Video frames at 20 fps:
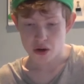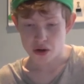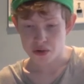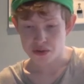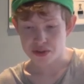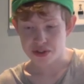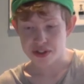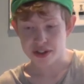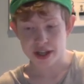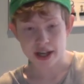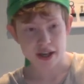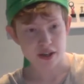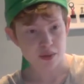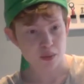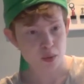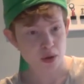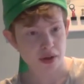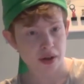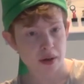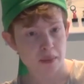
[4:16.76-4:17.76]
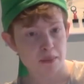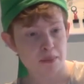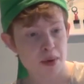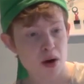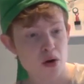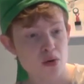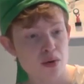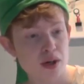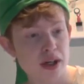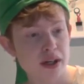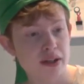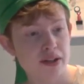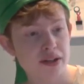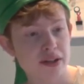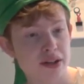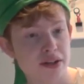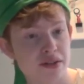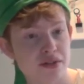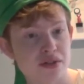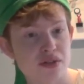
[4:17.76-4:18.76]
On to the next one.
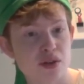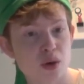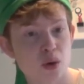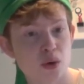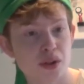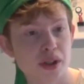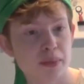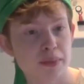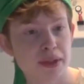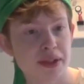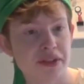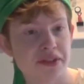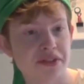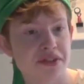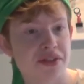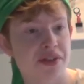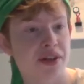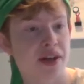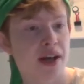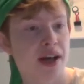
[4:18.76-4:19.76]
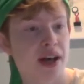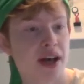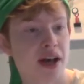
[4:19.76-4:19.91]
Pokemon Tournament